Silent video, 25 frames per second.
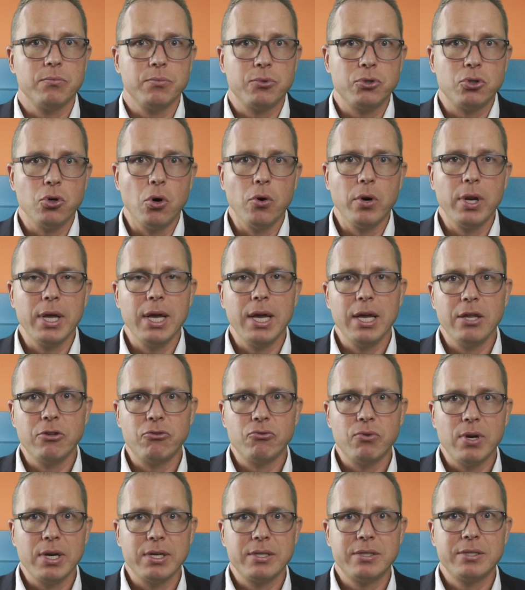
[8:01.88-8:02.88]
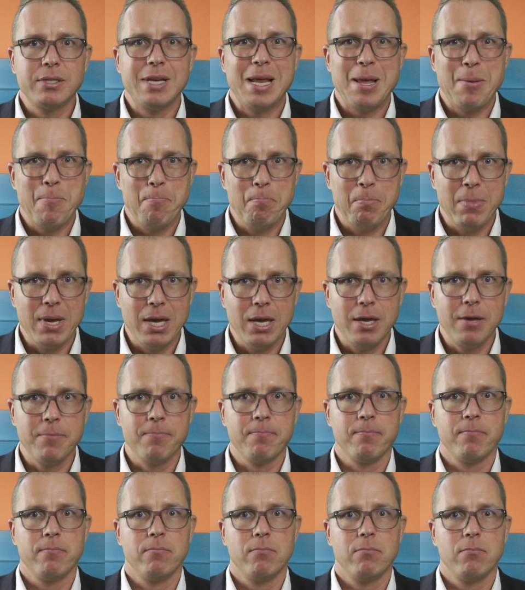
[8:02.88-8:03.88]
Sony interests me?
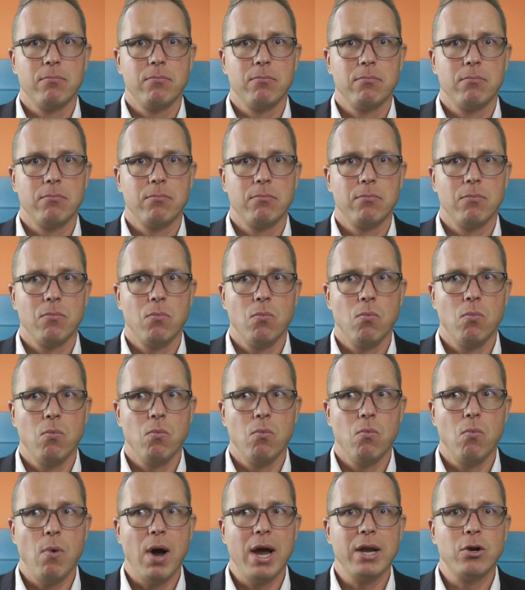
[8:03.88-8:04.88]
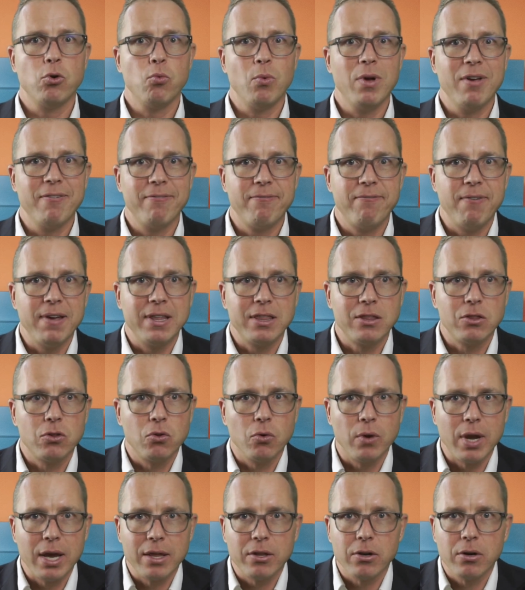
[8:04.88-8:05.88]
Why do we fit
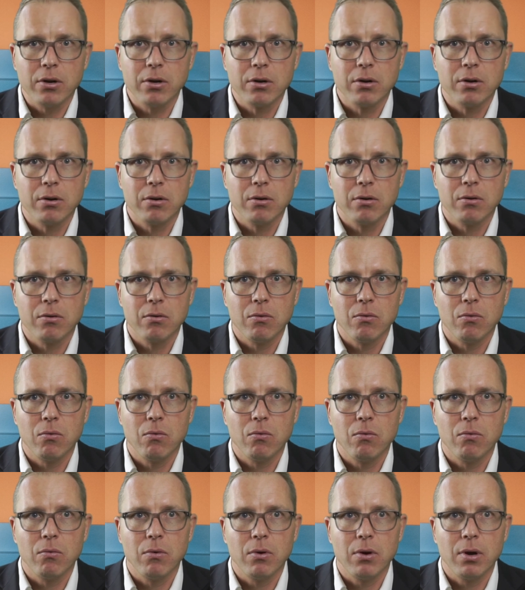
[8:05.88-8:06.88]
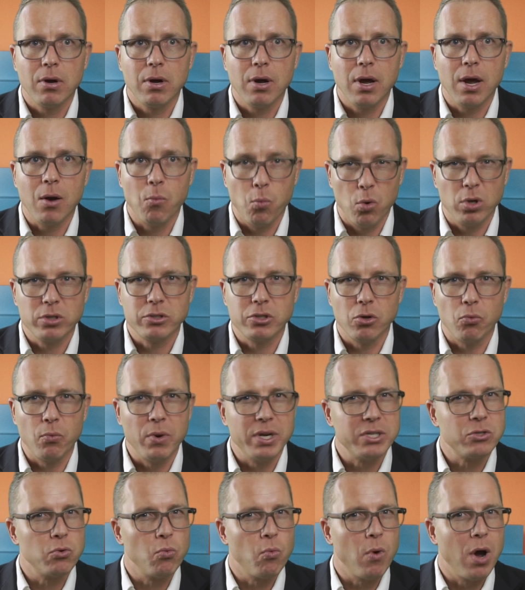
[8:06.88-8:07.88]
together? And what's the
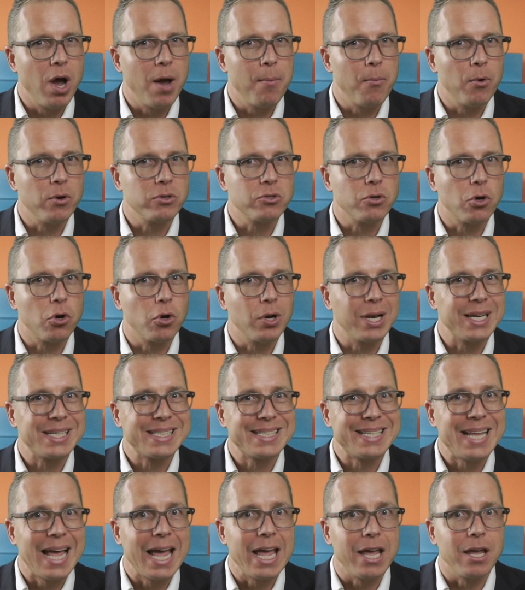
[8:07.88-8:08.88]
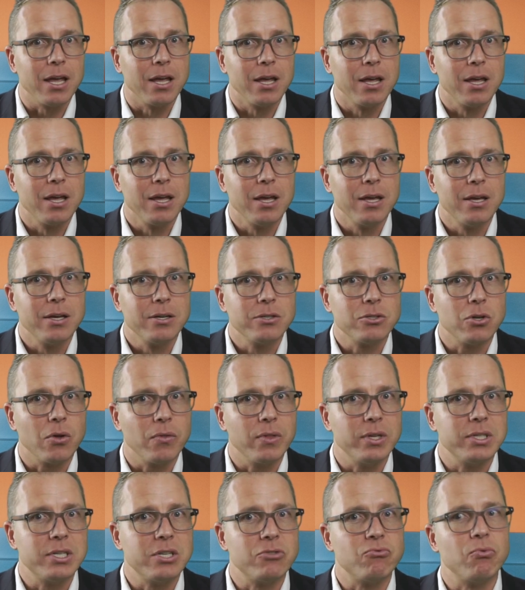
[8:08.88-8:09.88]
reason why I'm also going to stay? So
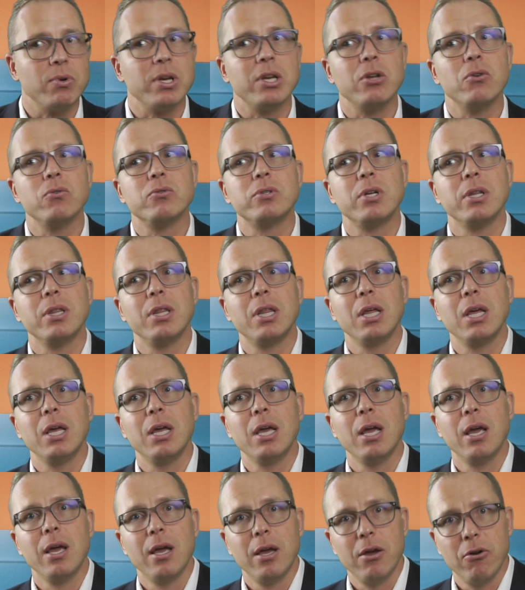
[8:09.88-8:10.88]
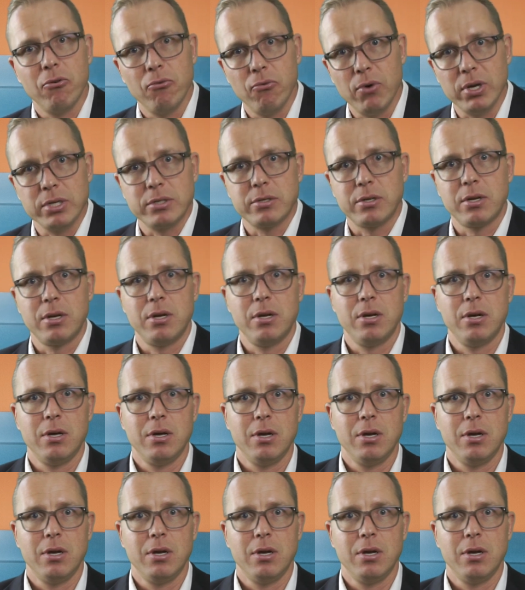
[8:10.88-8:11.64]
this is reducing the risk.